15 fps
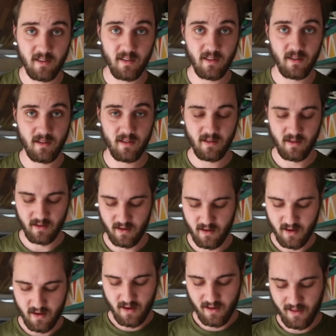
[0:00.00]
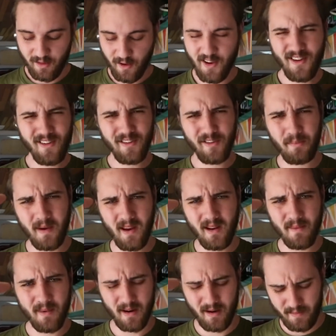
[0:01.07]
fifteen. Look at 15. all this
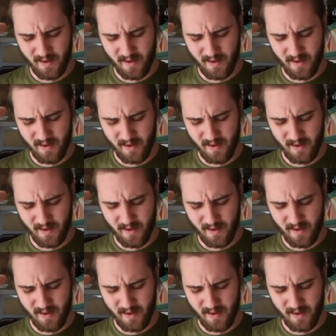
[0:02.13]
peanut butter,